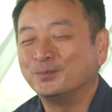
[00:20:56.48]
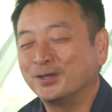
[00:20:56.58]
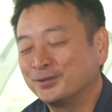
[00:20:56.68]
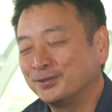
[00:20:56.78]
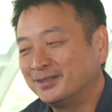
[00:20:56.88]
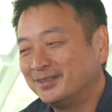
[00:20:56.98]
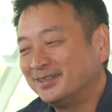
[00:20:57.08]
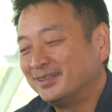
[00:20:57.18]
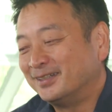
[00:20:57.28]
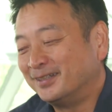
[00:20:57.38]
better
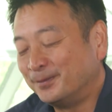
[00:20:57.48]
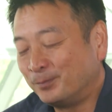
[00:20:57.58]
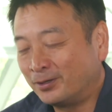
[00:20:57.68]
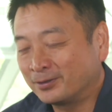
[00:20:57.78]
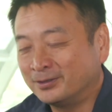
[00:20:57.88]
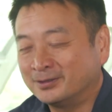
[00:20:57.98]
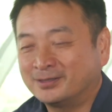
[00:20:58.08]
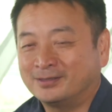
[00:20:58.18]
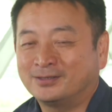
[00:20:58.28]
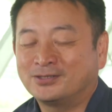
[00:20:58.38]
market
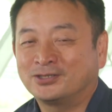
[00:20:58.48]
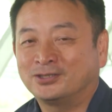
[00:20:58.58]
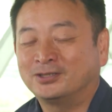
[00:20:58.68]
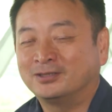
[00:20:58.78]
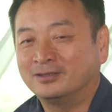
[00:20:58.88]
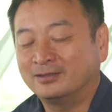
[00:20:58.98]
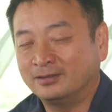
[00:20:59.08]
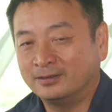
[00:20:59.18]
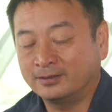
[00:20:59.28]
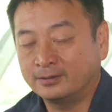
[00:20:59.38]

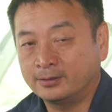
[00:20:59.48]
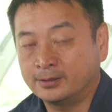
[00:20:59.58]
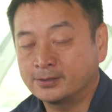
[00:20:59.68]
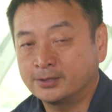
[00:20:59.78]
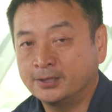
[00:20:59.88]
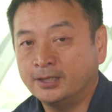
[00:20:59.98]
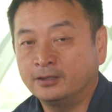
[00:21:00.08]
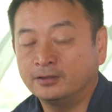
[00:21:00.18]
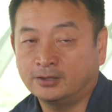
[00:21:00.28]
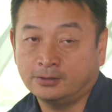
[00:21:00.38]
share than it is
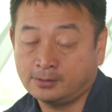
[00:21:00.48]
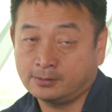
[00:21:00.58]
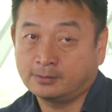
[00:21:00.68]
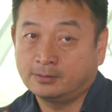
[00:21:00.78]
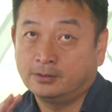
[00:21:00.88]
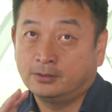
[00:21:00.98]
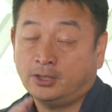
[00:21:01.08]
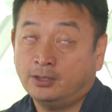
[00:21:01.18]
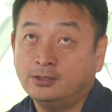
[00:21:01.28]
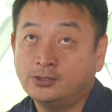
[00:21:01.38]
today, because
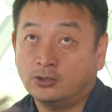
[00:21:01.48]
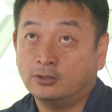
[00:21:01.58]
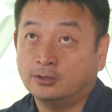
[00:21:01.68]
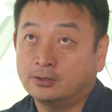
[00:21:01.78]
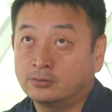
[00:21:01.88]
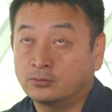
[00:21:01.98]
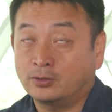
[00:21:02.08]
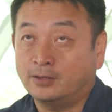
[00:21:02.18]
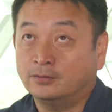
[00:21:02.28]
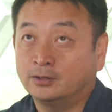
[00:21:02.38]
Chinese started to
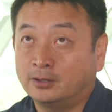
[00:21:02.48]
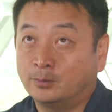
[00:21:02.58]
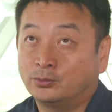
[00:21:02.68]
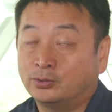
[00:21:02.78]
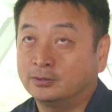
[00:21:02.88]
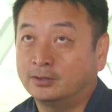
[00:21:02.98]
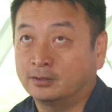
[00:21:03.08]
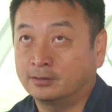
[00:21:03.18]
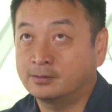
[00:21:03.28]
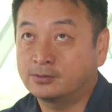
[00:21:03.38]
traveling abroad
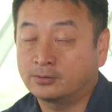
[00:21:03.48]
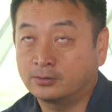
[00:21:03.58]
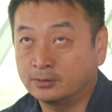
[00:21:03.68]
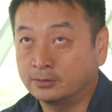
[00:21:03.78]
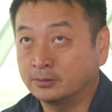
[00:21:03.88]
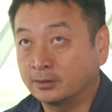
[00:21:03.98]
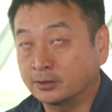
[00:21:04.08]
starting